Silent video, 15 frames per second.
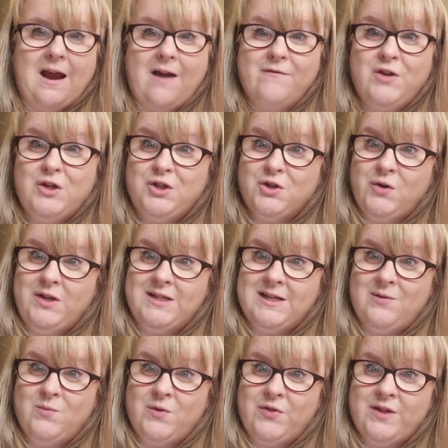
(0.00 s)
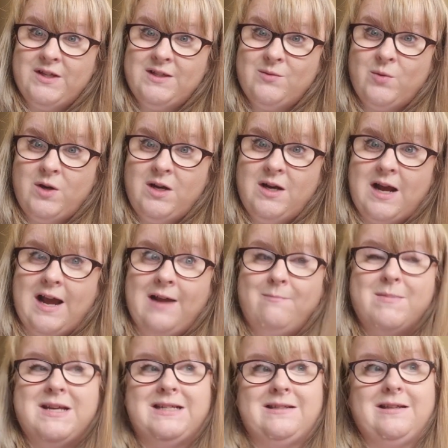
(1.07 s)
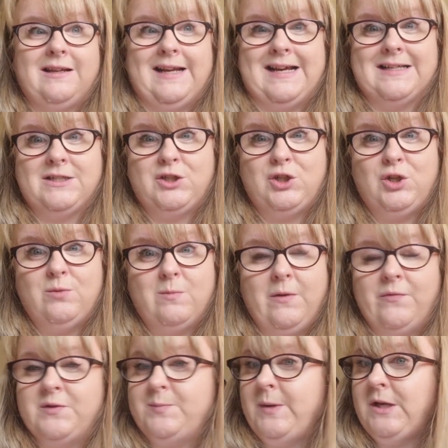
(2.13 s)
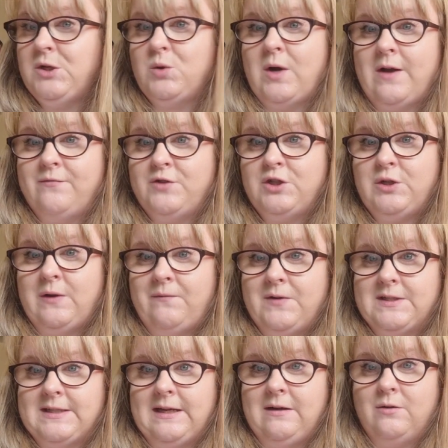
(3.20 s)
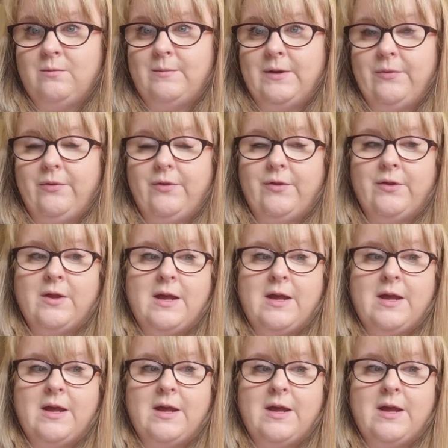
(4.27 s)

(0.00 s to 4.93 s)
Have you joined in with this one? I missed the last 2 months, but you don't have to do every single month.